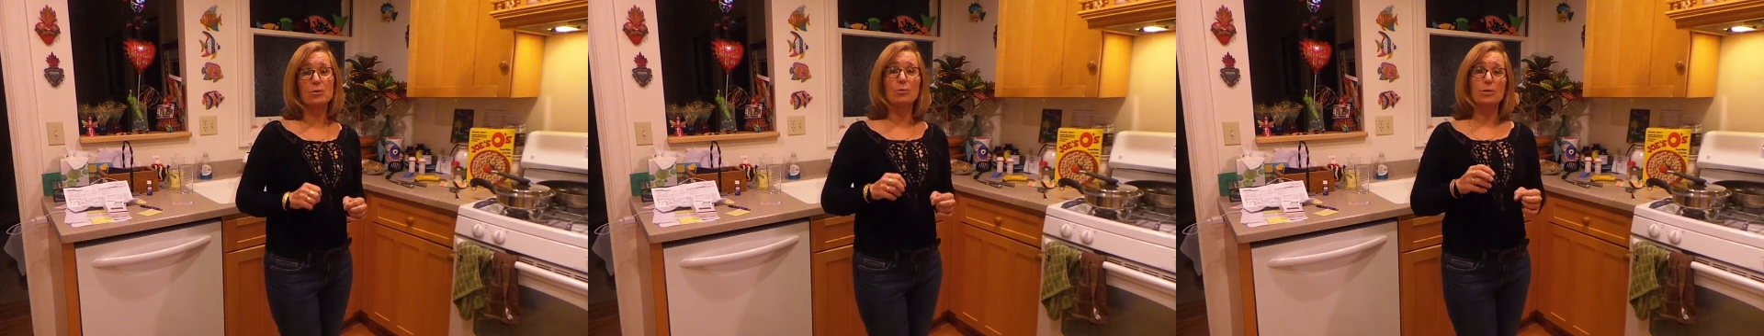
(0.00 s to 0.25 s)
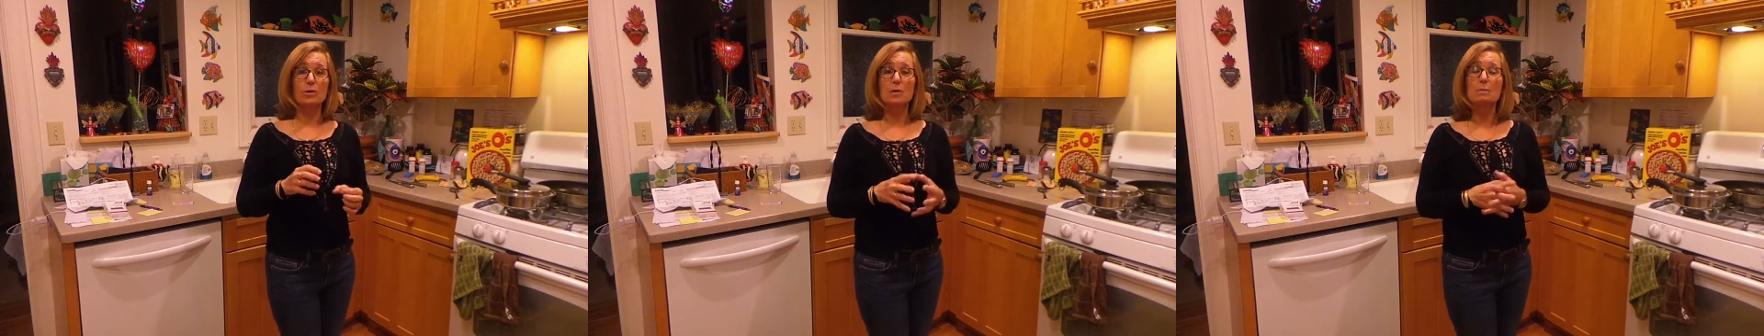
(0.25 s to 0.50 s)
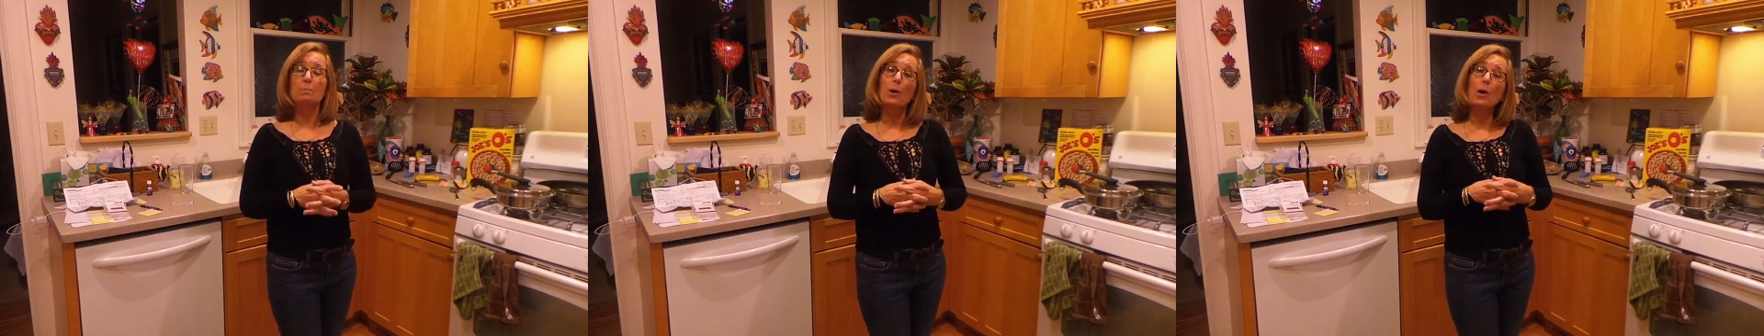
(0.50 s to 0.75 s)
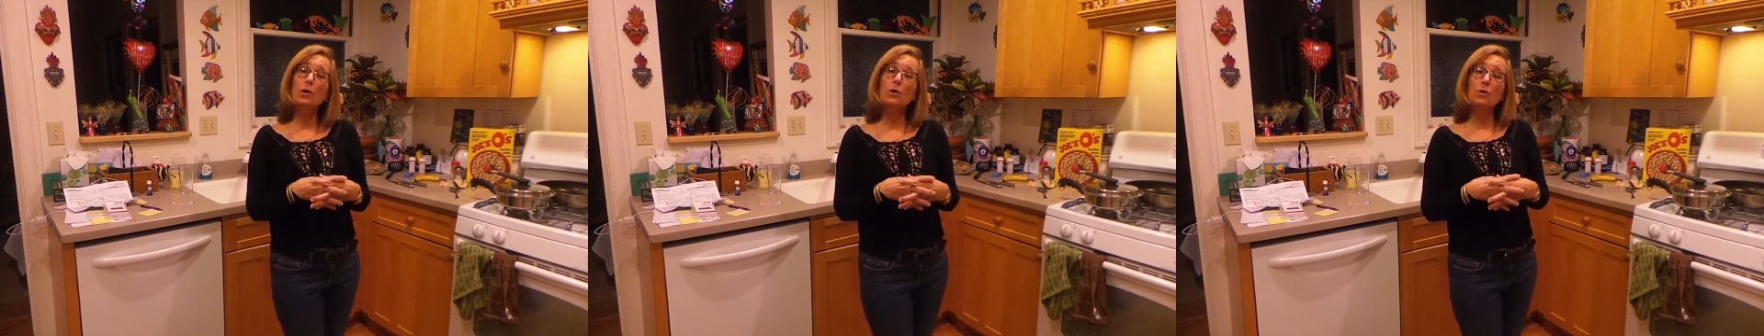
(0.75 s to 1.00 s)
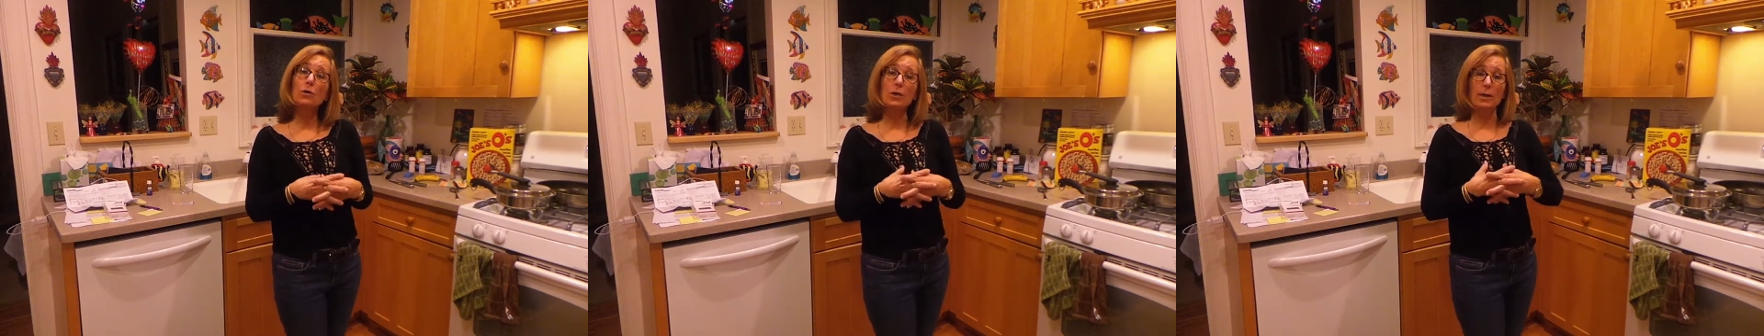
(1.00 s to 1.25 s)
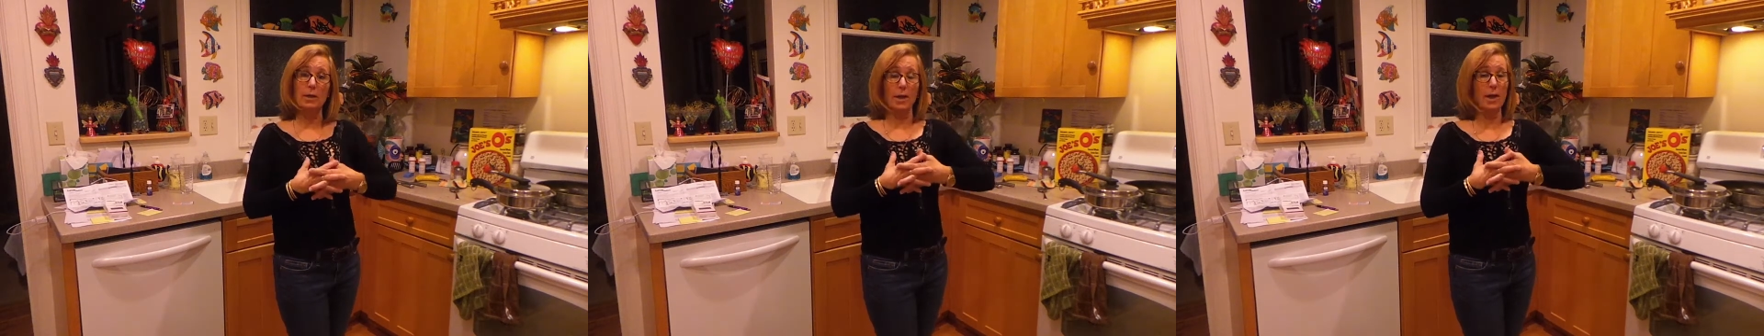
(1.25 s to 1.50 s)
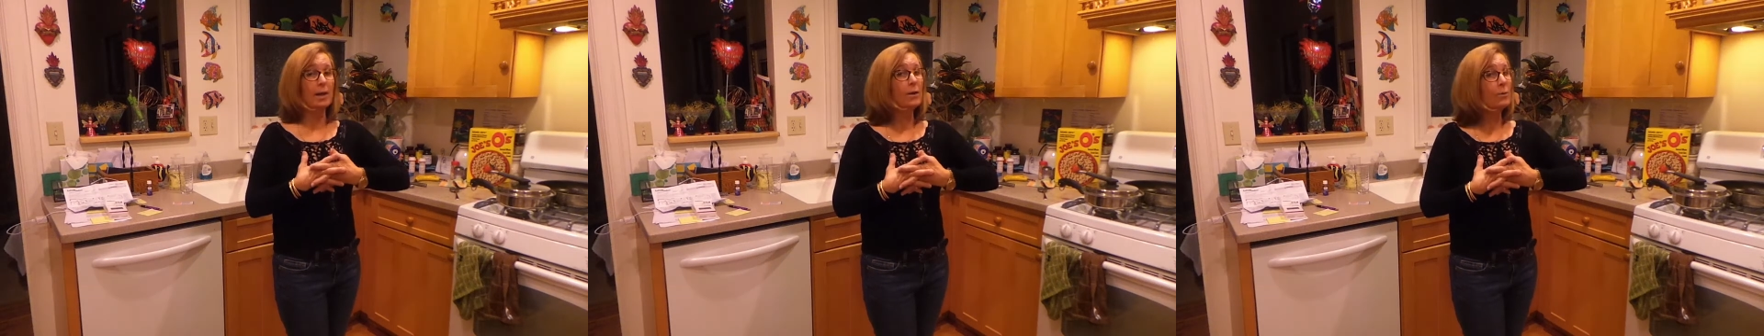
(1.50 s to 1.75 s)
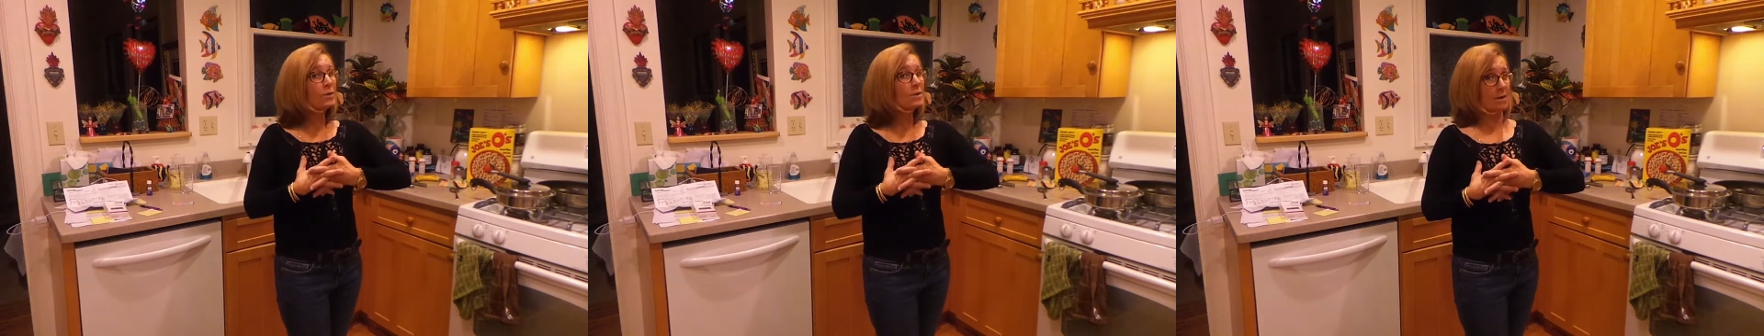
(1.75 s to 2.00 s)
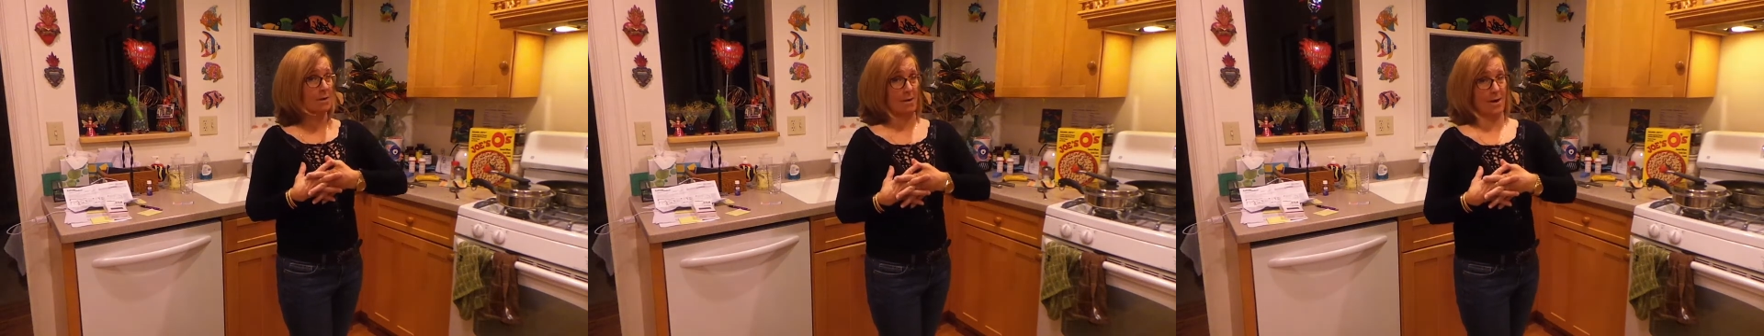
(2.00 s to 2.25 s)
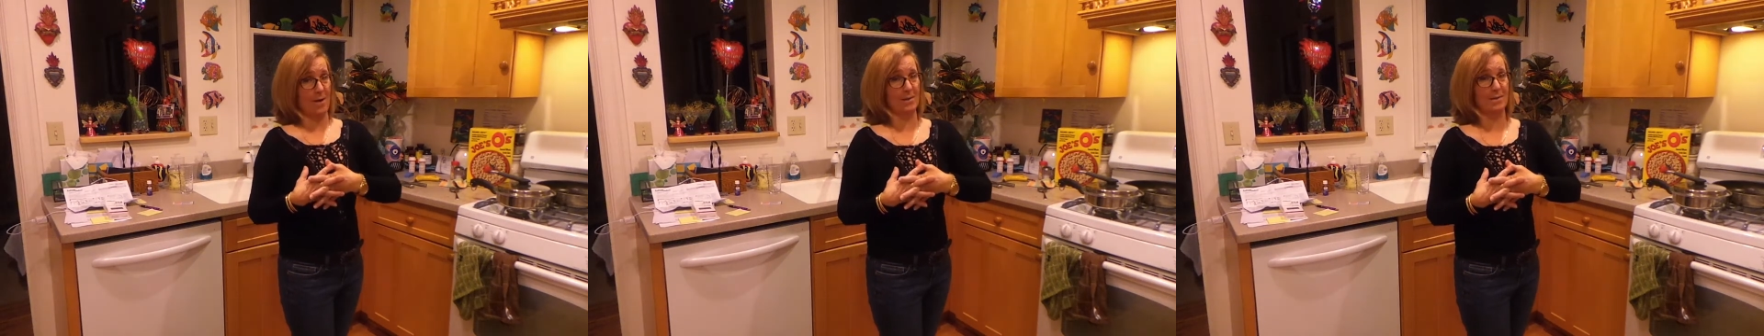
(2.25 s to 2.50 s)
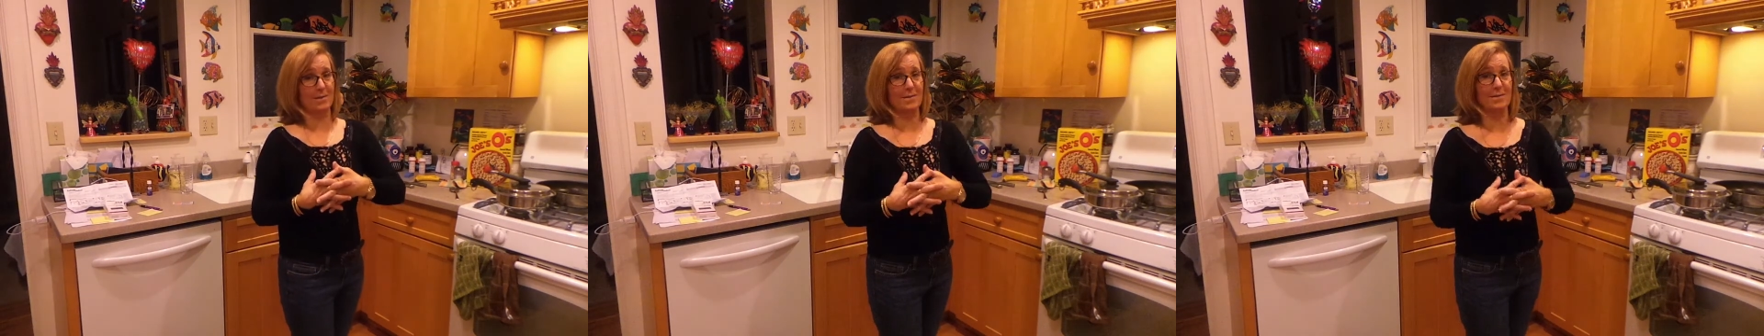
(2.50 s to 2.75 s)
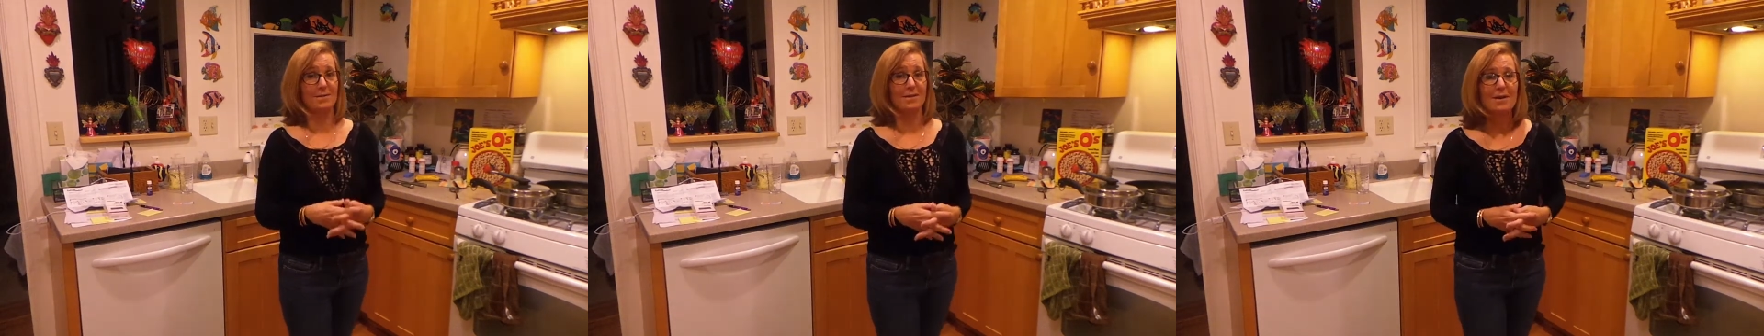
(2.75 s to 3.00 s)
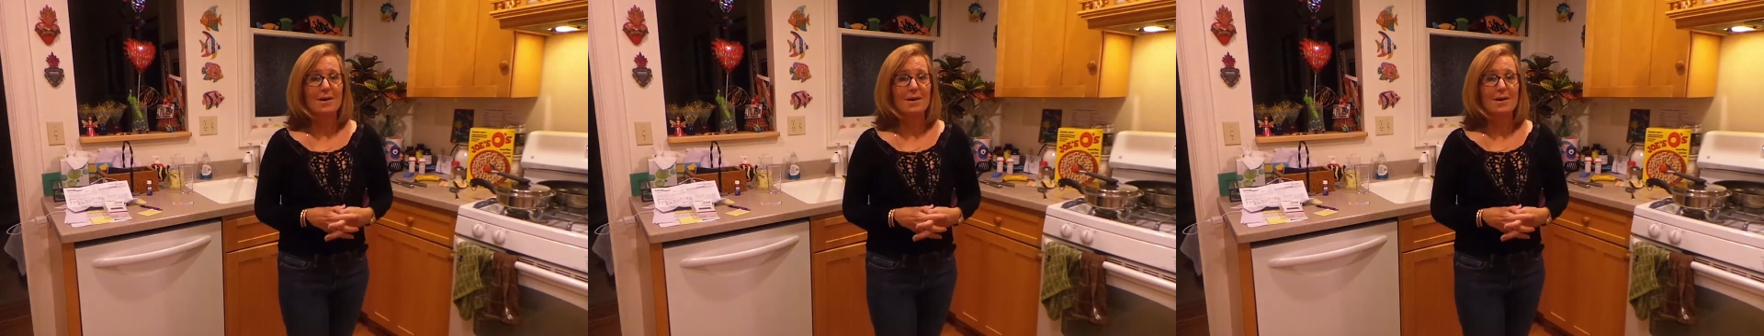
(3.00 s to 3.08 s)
were a sparkle in anyone's eyes.